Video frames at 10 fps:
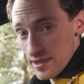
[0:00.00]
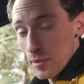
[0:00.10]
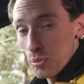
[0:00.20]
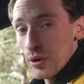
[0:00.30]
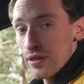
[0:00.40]

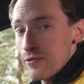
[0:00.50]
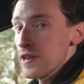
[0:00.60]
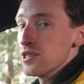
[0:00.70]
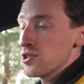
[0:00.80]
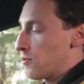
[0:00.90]

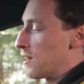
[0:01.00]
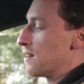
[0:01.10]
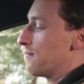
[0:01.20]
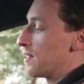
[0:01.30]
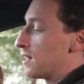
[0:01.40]
10.3-inch
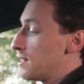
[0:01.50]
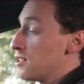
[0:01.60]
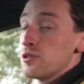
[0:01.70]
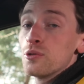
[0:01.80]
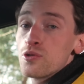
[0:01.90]
screen for the
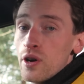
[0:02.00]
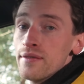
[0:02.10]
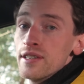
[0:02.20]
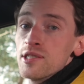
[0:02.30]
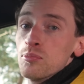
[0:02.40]
digital
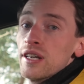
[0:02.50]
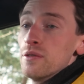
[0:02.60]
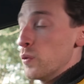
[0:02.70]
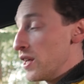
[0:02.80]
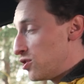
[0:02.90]
driver display,
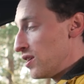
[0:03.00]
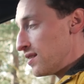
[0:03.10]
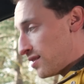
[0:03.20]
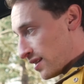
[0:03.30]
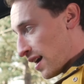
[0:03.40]
which
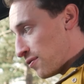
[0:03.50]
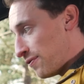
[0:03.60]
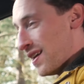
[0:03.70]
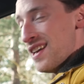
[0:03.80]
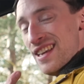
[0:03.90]

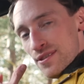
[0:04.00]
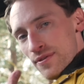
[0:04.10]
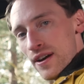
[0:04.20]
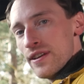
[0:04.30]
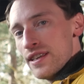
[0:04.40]
itself is very